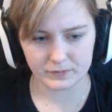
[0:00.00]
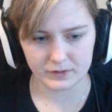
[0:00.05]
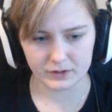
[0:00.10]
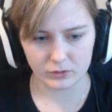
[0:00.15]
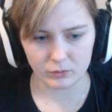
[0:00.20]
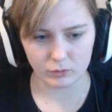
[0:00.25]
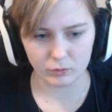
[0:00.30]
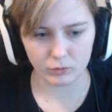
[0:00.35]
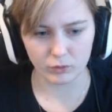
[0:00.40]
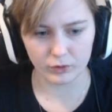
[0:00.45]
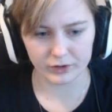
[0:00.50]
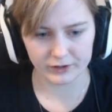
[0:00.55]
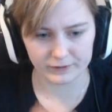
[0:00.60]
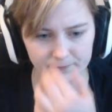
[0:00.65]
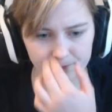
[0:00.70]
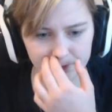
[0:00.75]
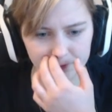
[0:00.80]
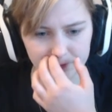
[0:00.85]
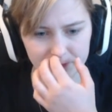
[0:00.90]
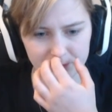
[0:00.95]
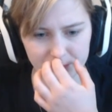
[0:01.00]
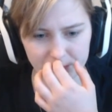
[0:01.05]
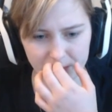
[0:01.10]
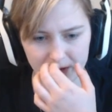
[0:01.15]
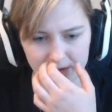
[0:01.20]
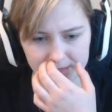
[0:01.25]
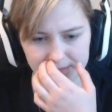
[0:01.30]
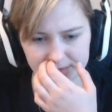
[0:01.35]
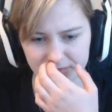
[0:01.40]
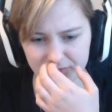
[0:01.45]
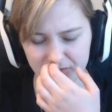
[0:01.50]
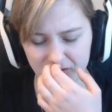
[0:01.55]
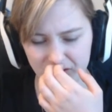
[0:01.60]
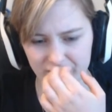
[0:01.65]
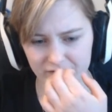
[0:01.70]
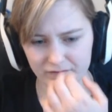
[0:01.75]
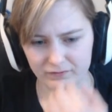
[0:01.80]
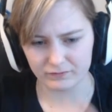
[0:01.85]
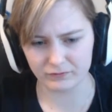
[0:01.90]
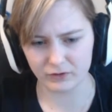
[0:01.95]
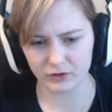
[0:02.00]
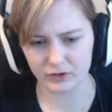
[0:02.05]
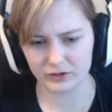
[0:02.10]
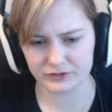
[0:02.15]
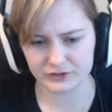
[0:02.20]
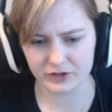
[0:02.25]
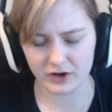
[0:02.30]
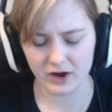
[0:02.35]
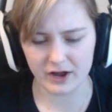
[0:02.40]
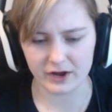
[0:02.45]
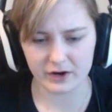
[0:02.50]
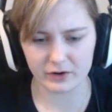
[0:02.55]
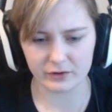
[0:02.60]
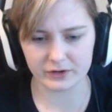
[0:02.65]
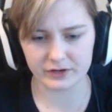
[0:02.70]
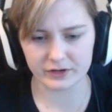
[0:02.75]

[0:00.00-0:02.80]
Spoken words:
Warning, fueling pumps. Volatile